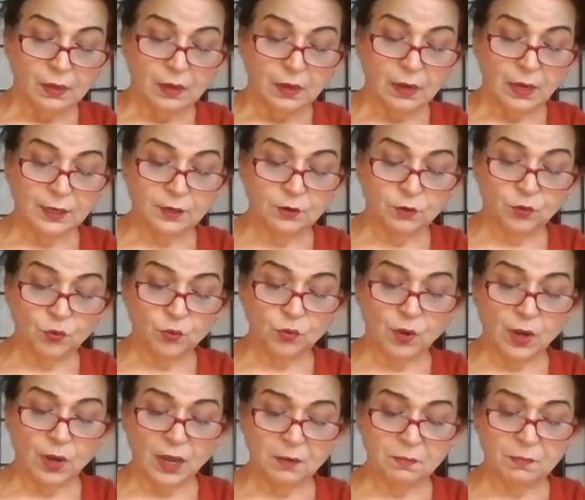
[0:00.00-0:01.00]
Like
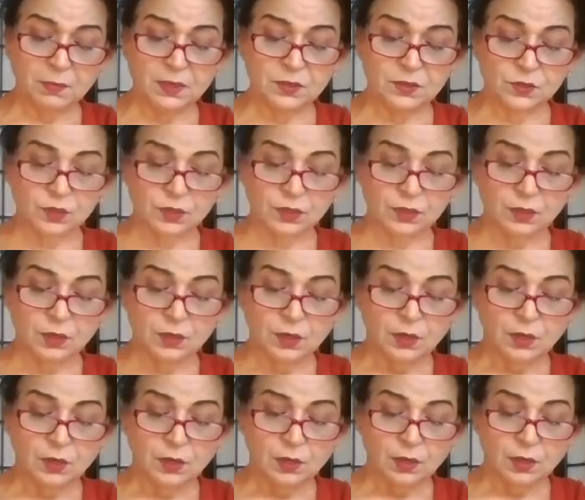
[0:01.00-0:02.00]
two armies,
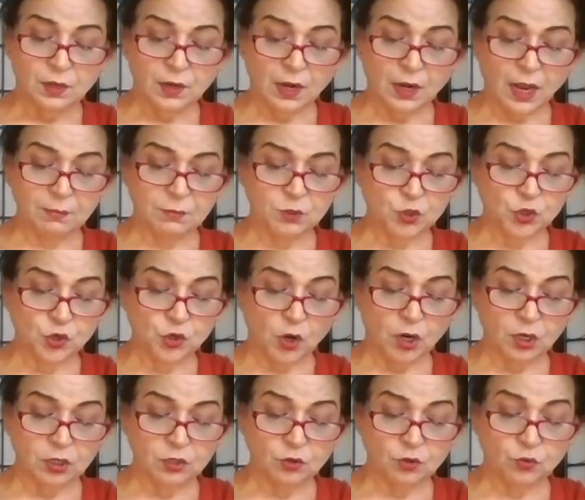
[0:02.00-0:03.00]
Ram
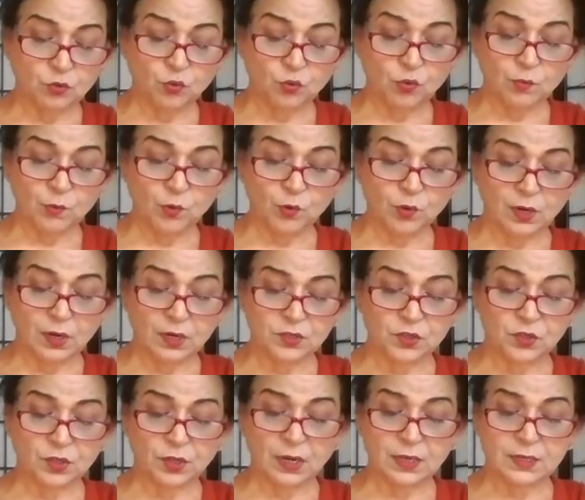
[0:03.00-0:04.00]
shot two more
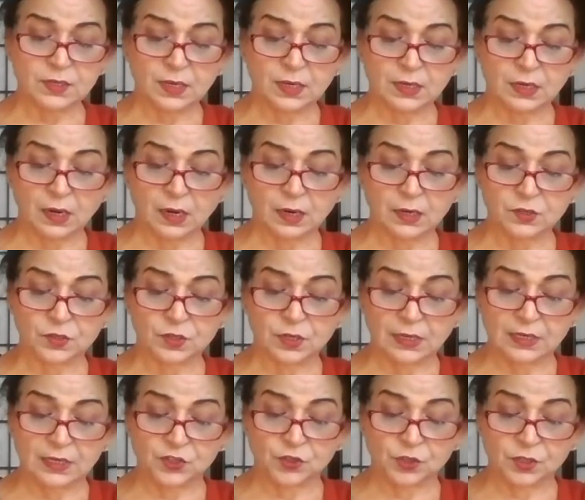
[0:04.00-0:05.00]
astras at Khar's
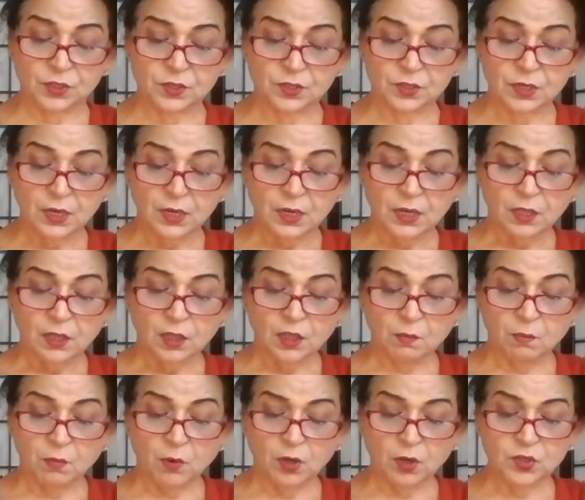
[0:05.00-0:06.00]
legions. The
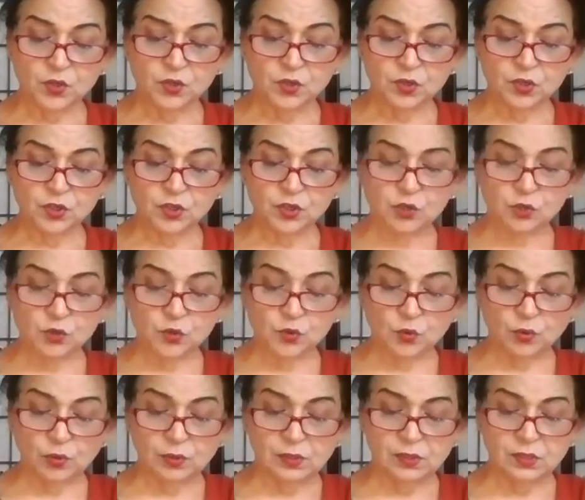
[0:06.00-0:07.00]
monster's
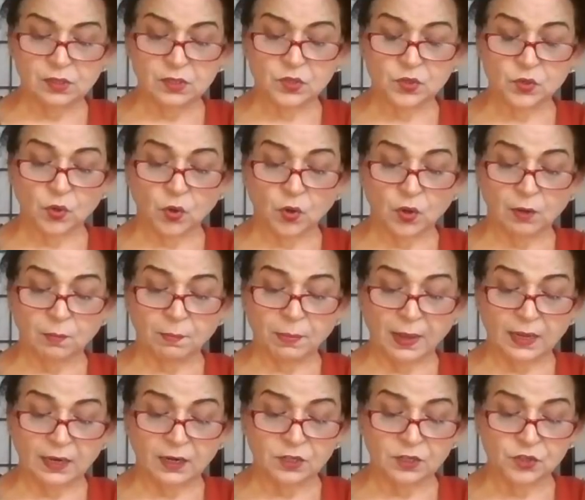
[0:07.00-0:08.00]
soldiers all
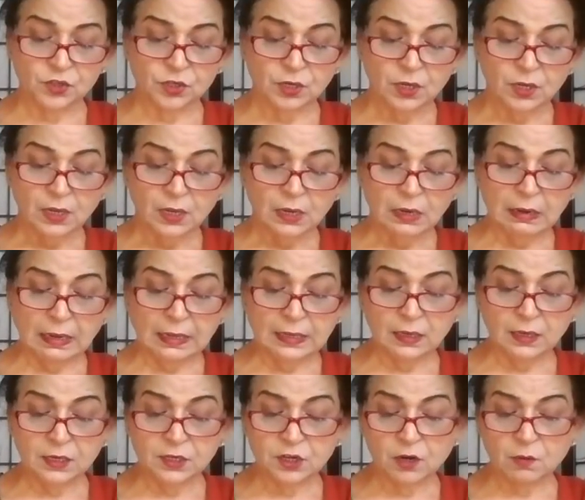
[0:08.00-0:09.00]
perished, like
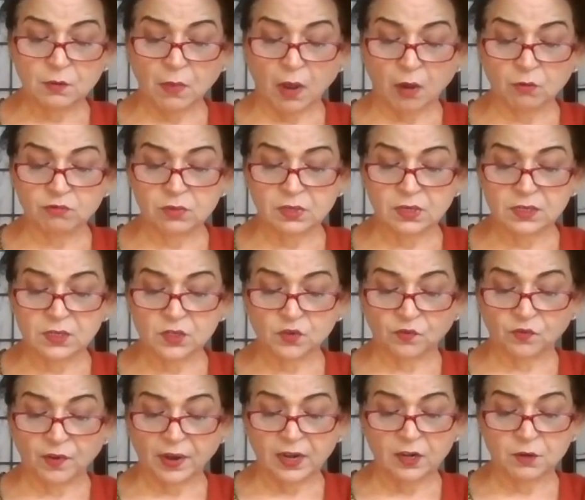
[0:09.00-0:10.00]
little mountains
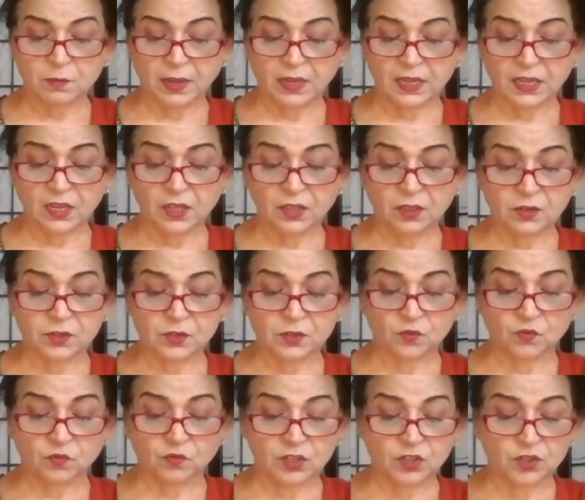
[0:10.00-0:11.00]
felled by Indra's
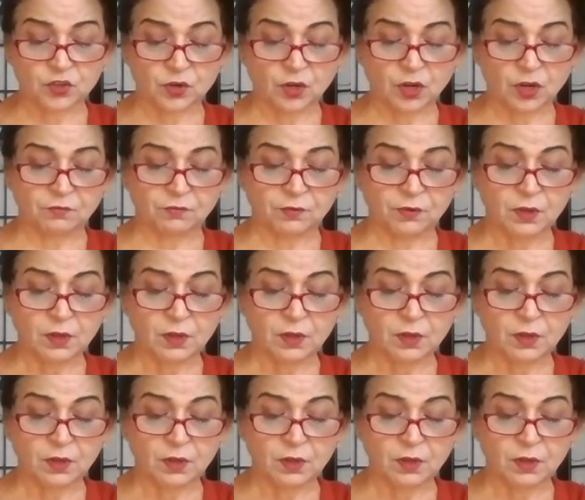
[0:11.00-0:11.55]
vajra of